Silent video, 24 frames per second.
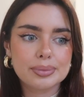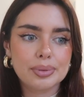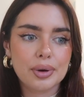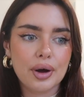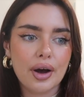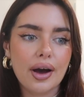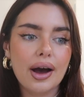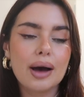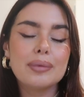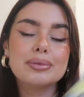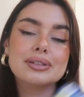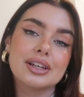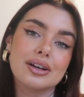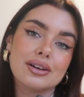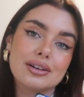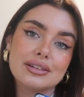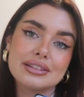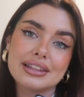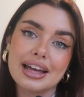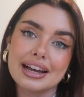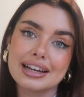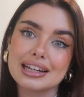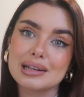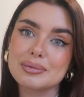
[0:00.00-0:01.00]
to put up, so
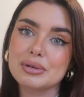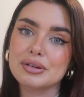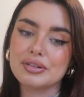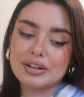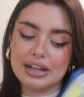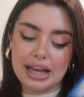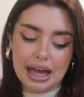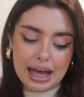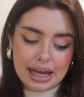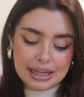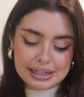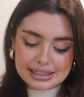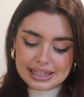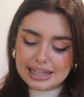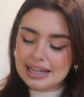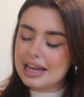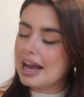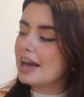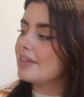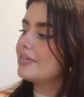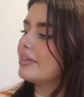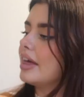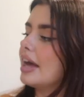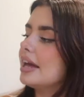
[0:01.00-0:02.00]
they're going to be really
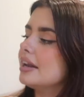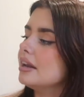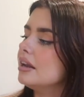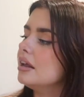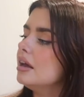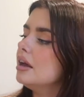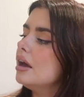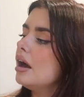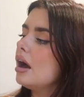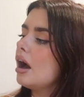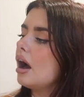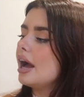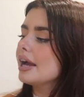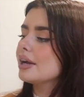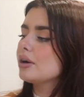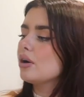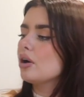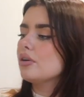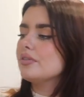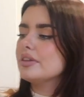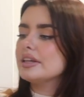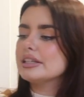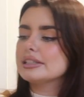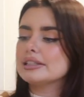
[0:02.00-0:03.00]
handy. And then I
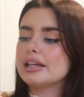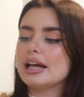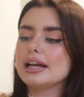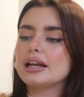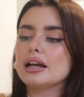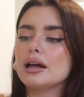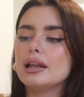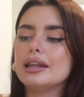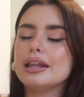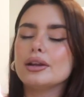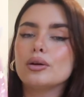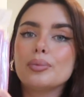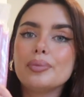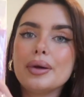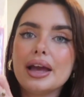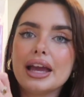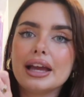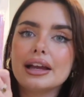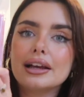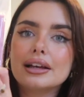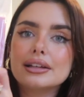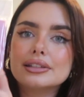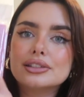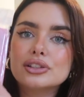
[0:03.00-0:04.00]
got these, like, little
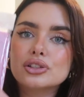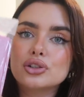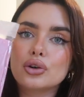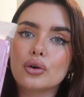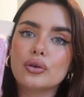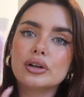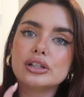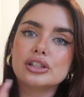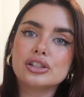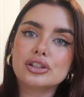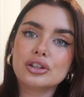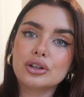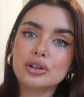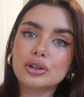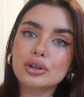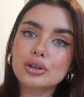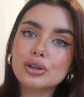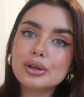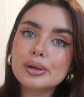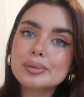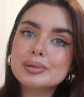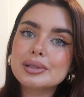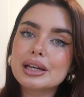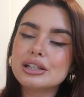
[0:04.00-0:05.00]
pink storage
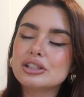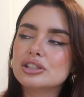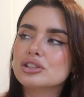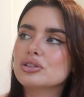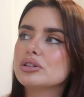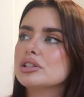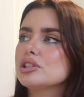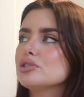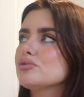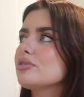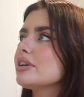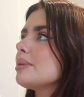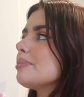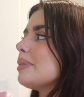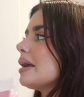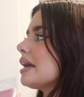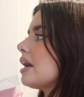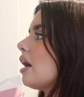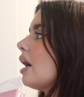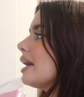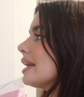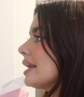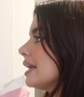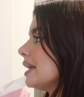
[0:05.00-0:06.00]
cubes. I just got this really
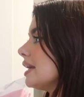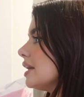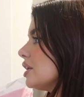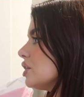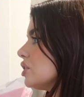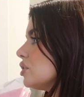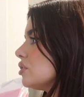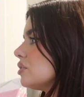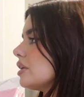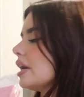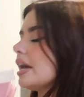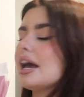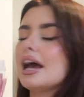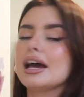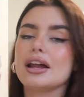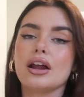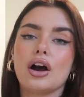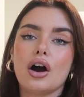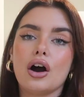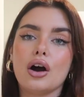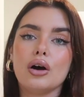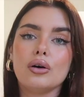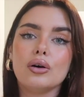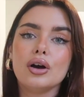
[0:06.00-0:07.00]
big IKEA unit,
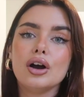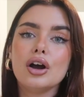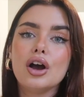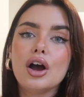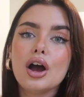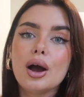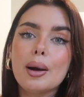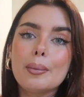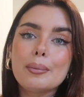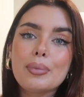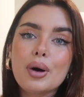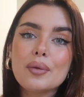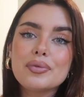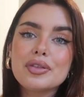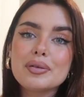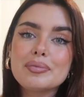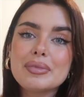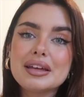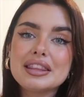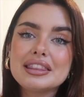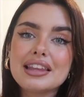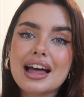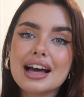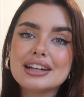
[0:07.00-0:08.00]
and I'll pop
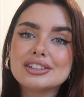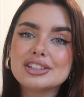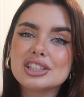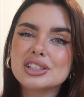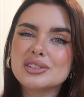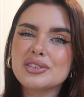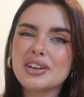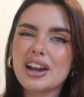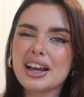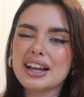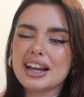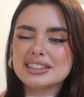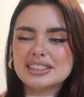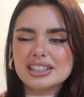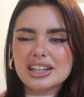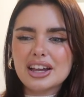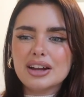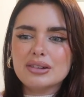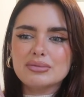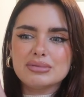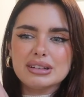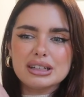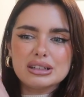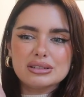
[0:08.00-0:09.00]
them in there just for like, I
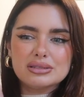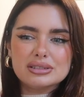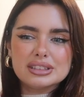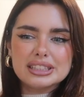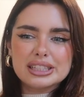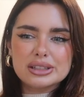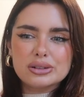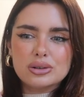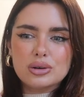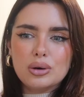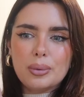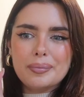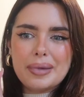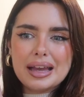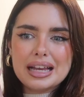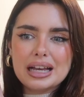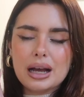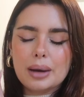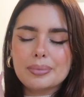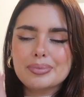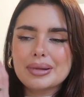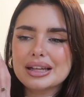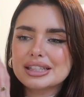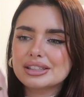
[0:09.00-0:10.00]
don't know, little
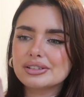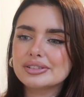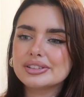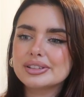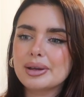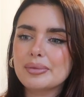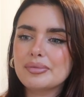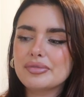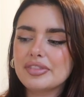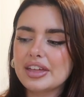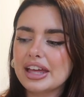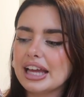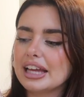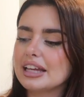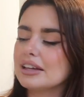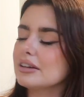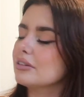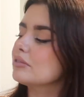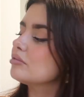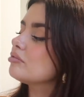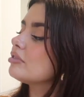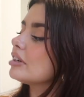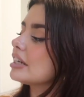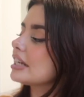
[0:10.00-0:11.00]
makeup bits or
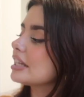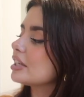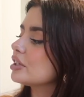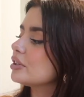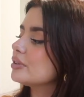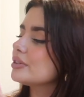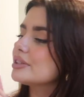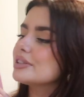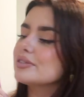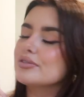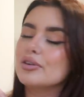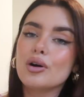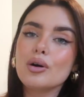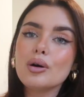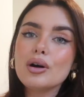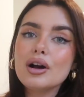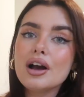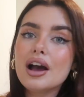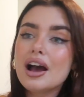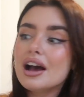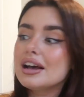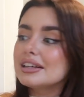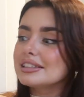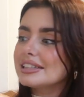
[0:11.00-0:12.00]
something really useful.
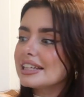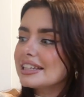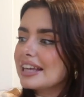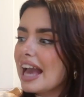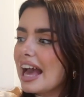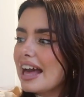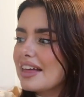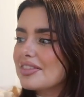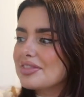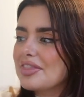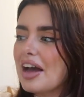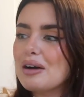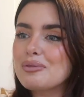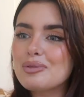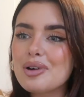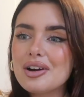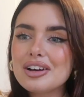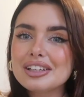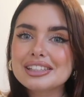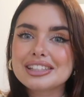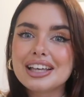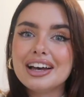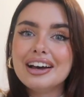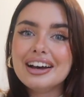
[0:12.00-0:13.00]
So yeah, that
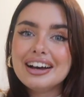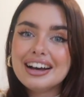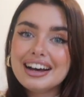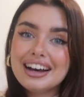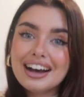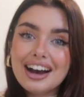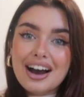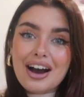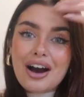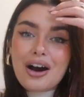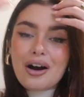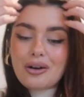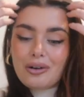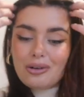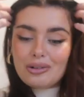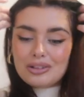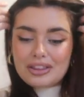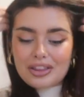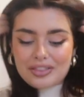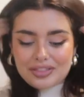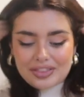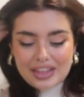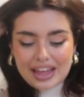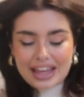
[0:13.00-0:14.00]
was
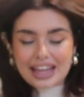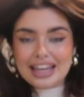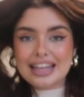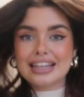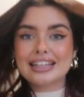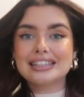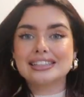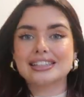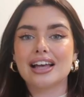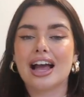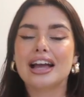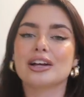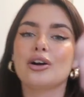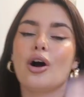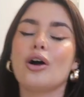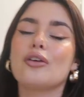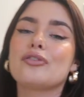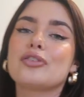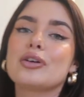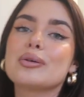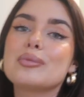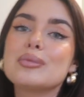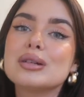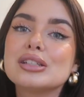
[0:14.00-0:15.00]
all the things I
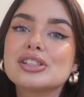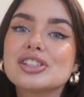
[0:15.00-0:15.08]
got from